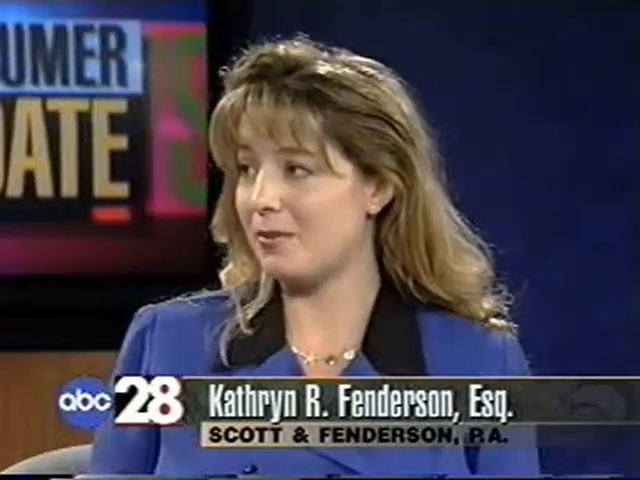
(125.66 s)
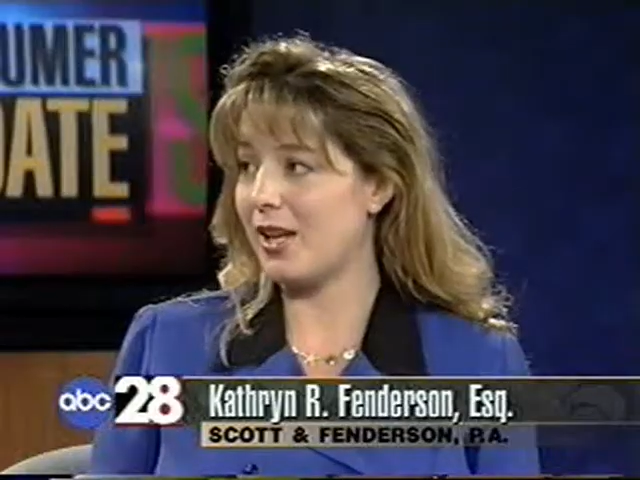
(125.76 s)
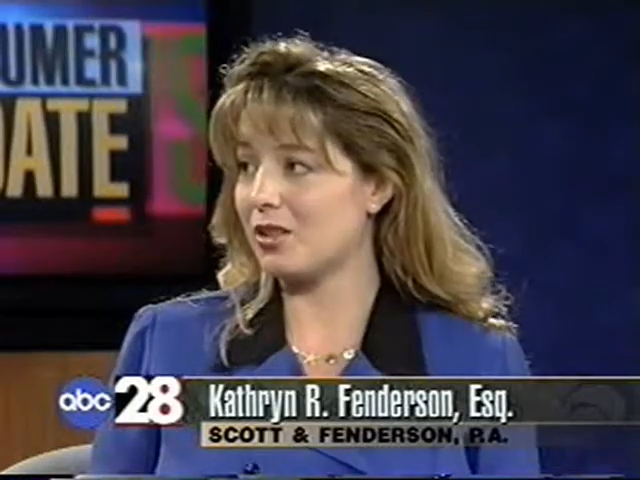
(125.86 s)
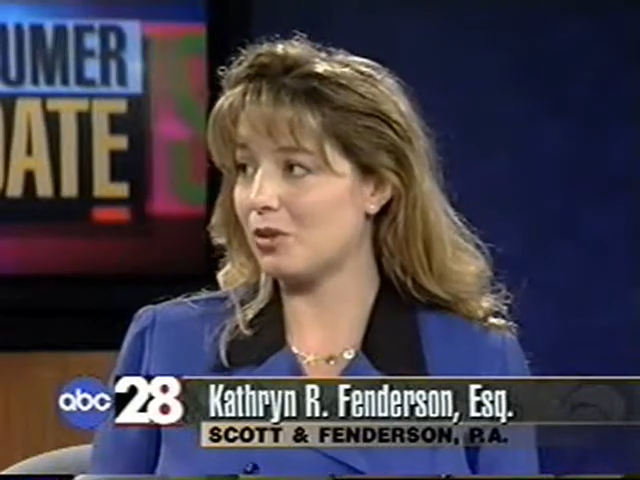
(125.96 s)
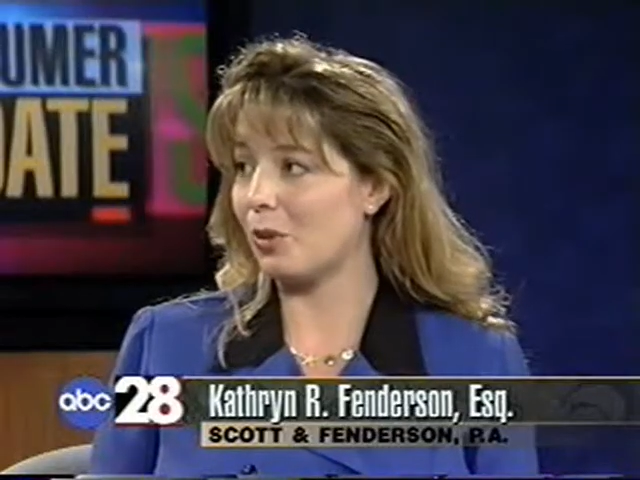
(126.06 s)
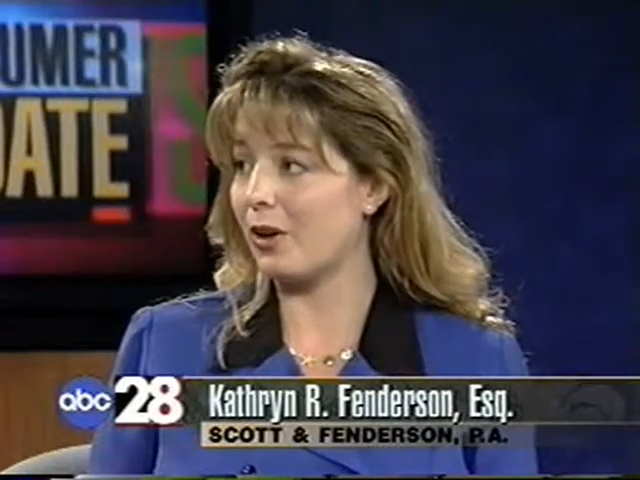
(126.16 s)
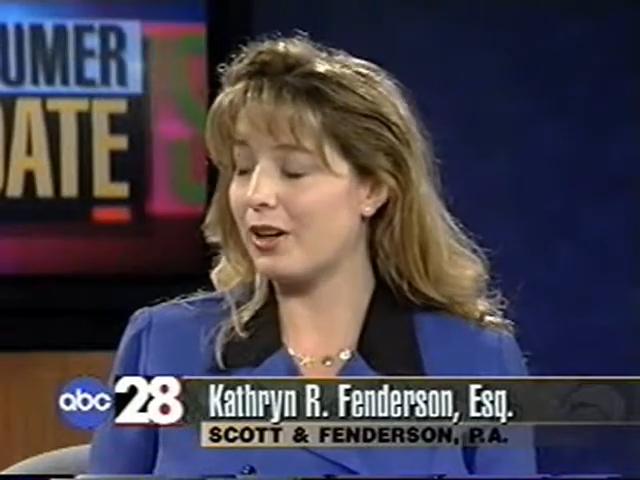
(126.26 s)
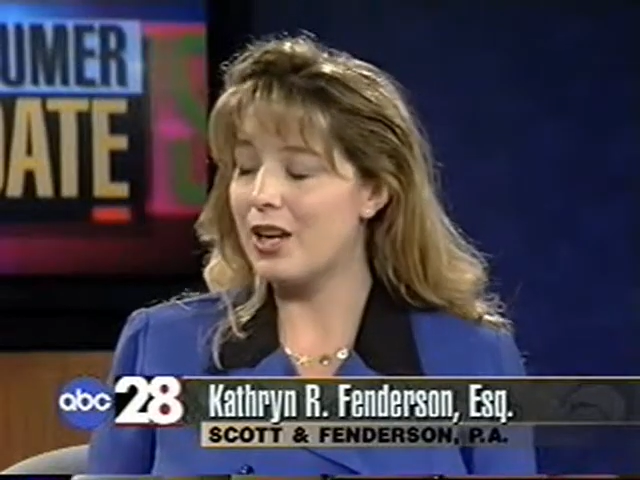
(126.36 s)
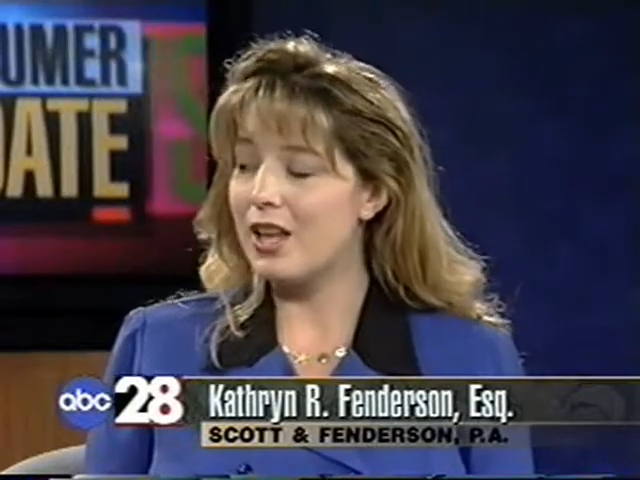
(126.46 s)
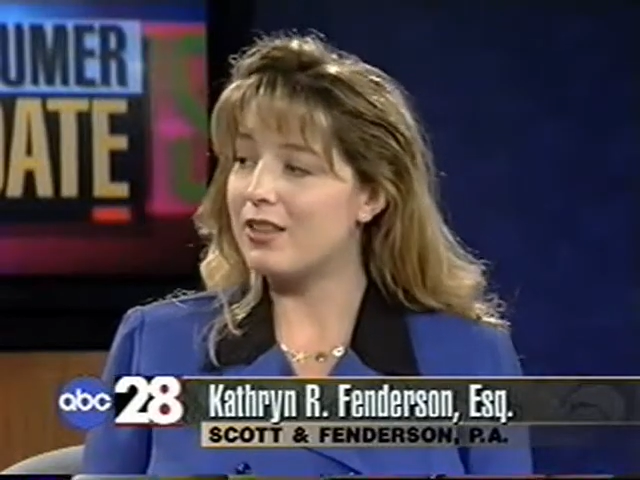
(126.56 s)
to make
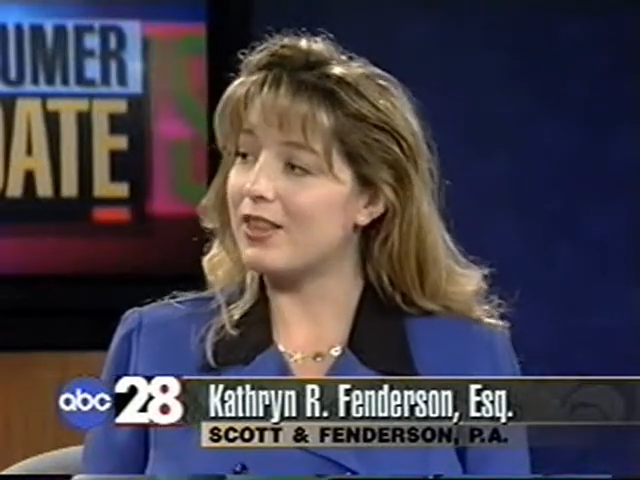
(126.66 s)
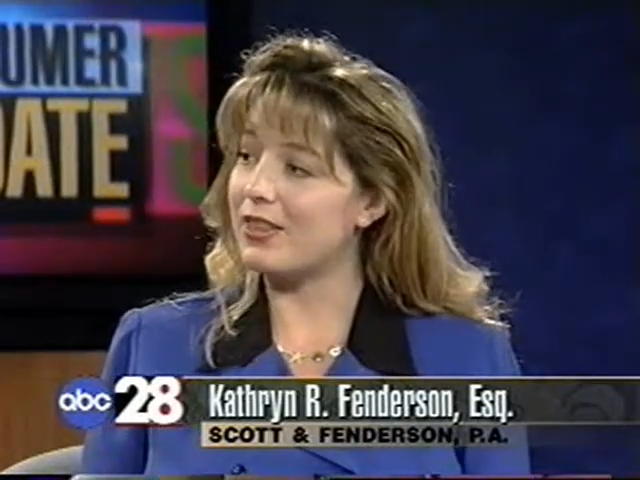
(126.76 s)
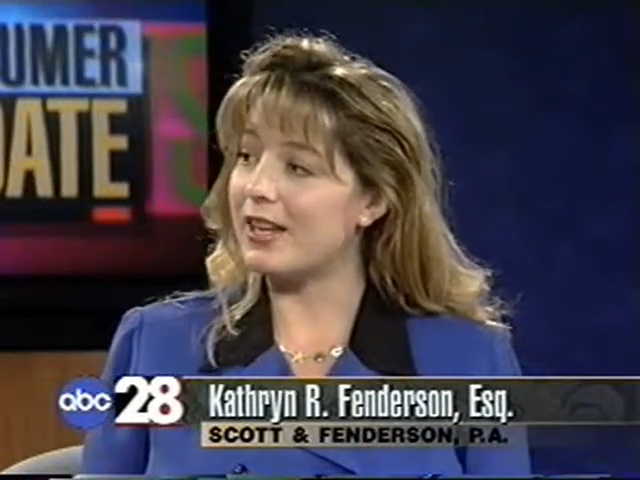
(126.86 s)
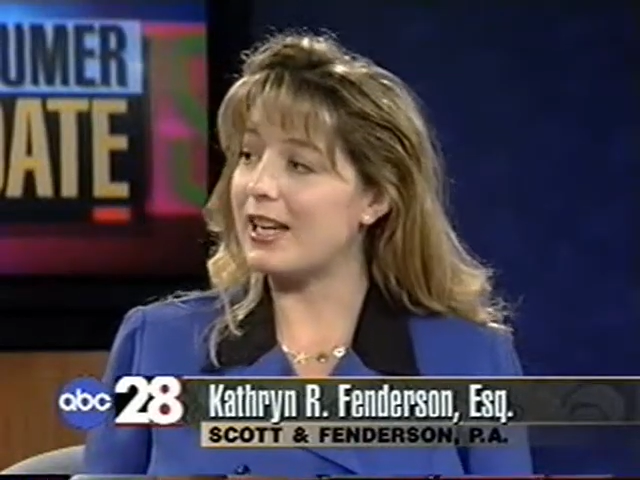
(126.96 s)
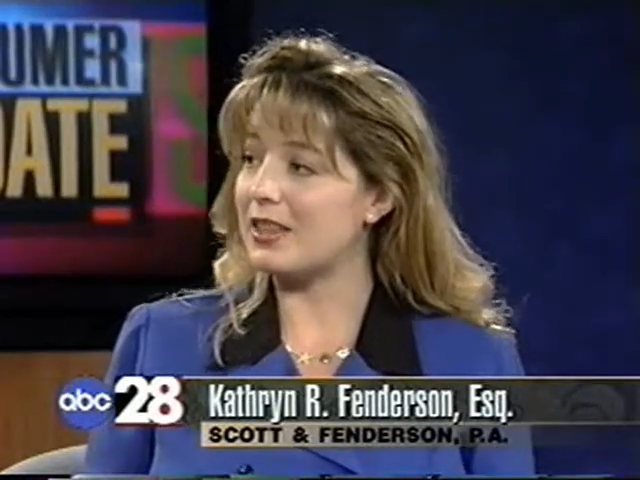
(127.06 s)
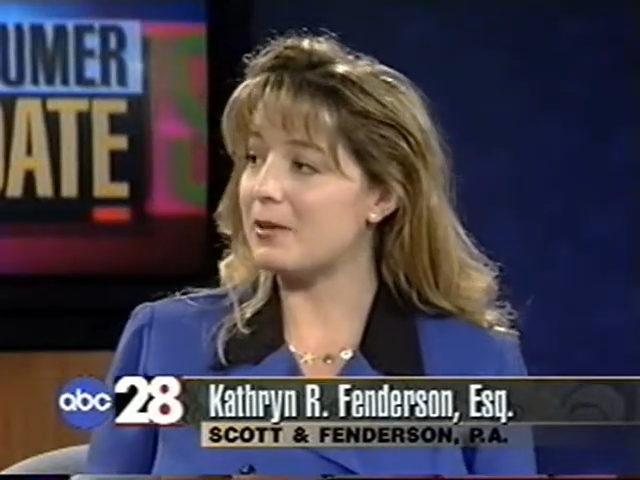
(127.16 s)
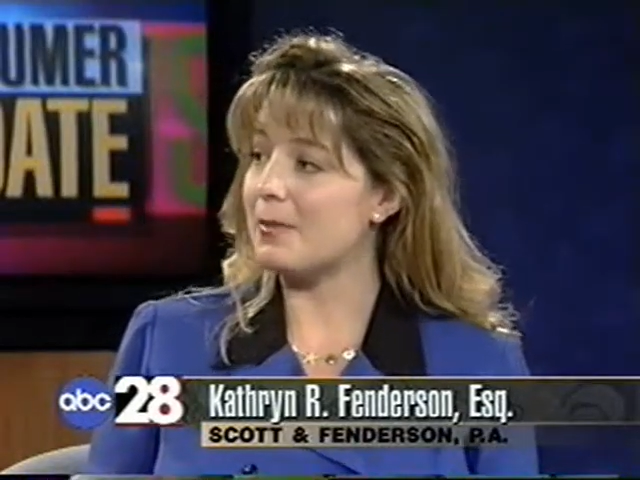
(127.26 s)
sure that they get the